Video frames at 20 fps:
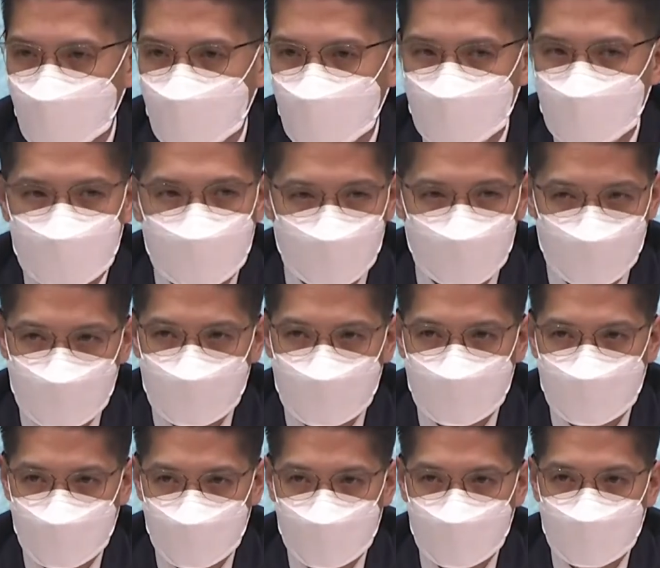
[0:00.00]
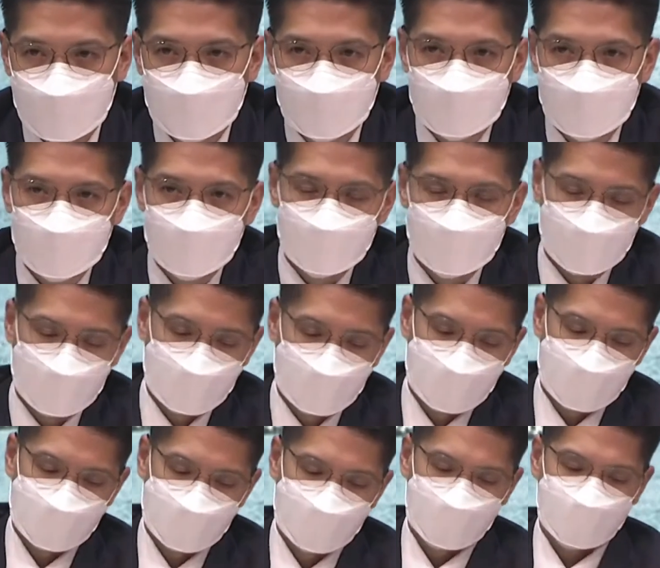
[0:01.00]
don't think they need to
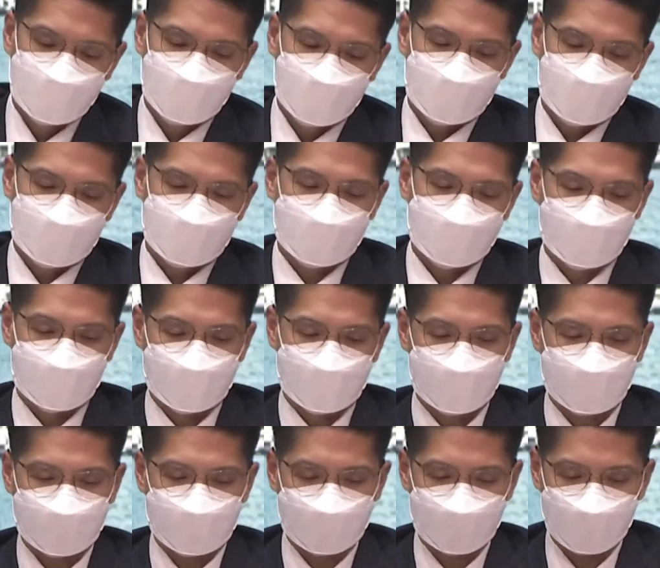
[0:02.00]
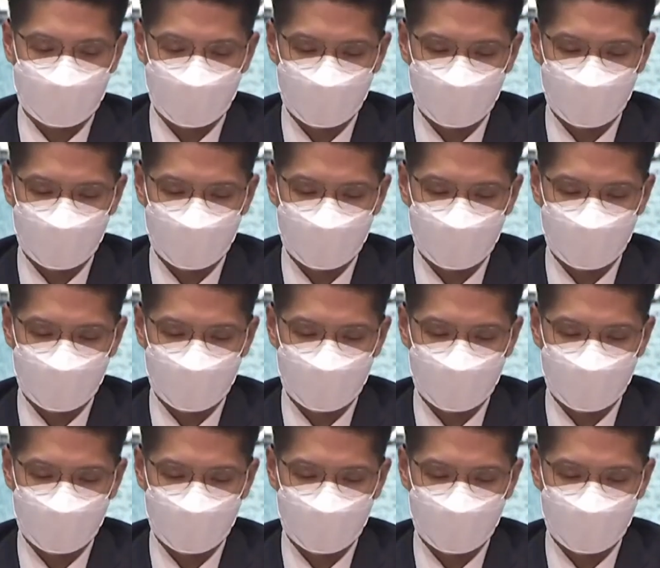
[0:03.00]
seek medical attention, but